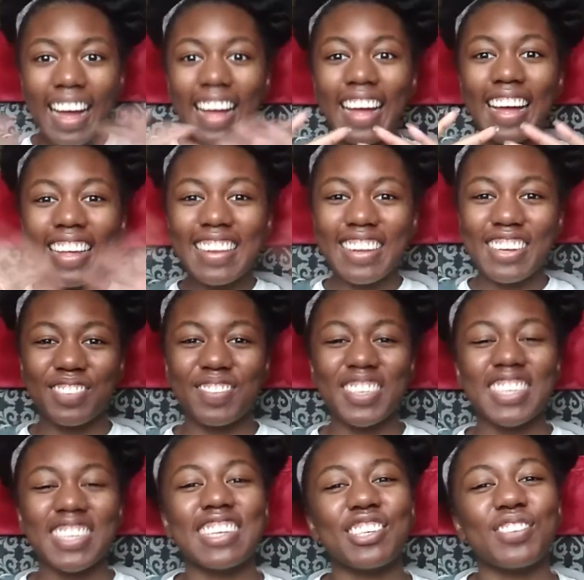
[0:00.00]
Hello YouTube,
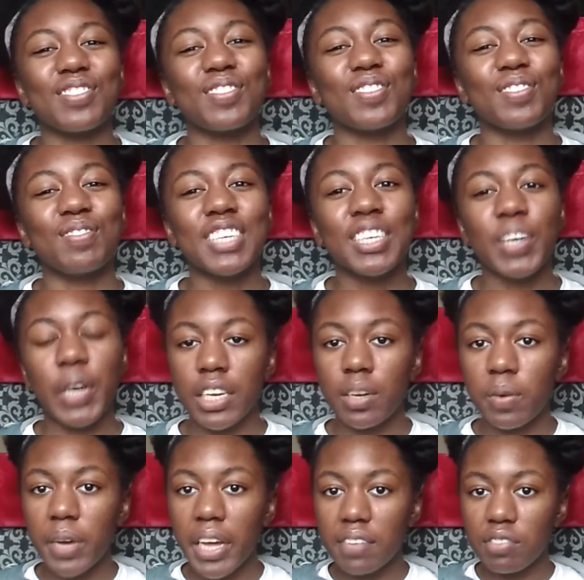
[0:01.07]
it is Katie to the video. I
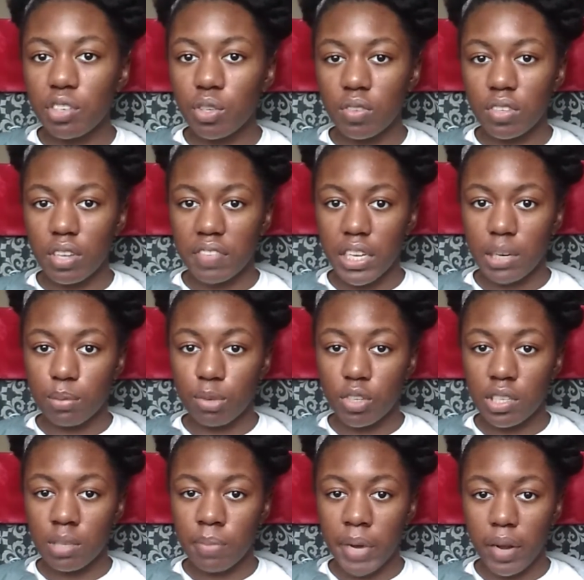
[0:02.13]
know I have two stuffed
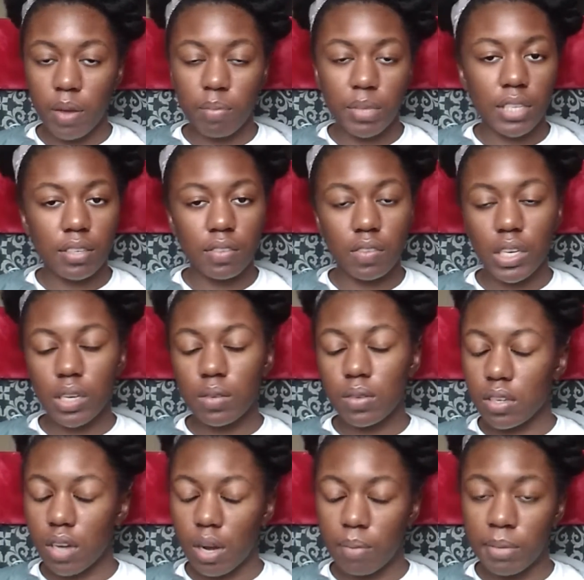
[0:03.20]
animals in the background, but this video
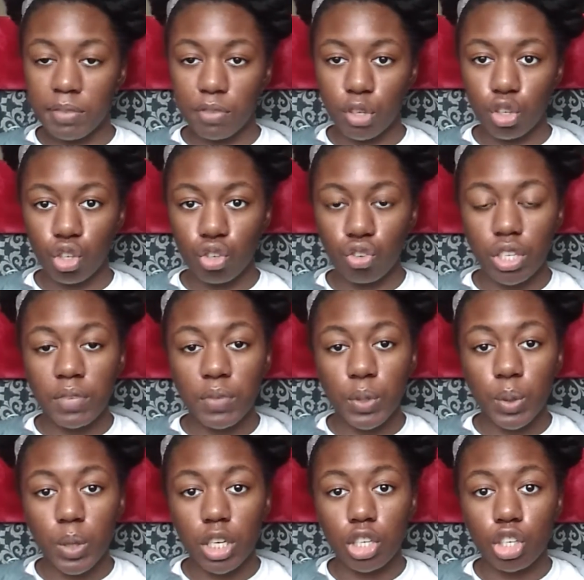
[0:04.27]
is not made for children. If
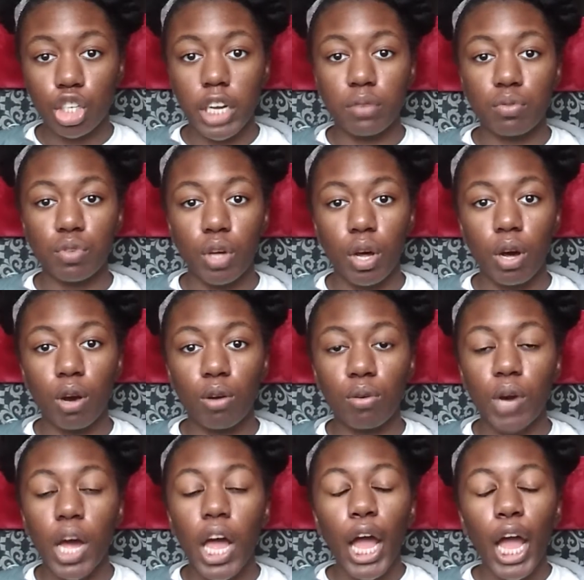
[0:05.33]
you are a child,
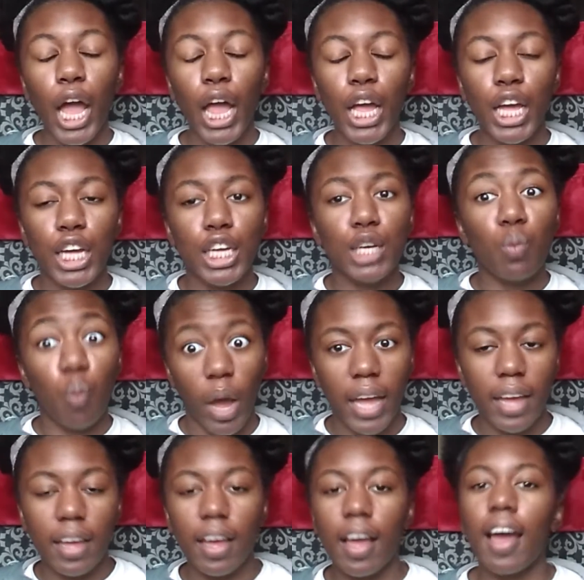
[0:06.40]
go
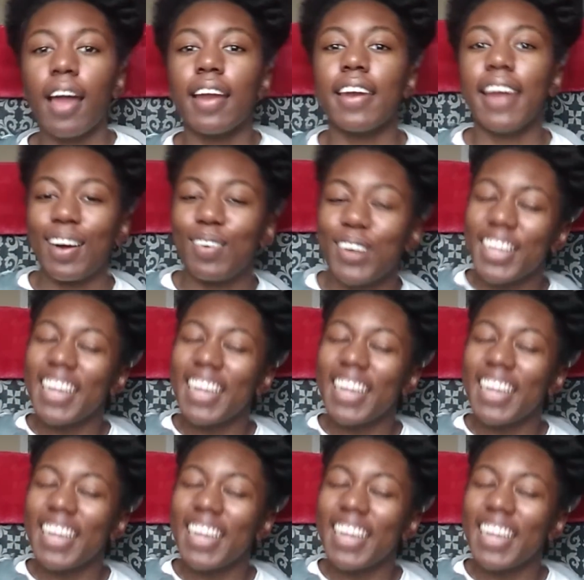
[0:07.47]
away. Now,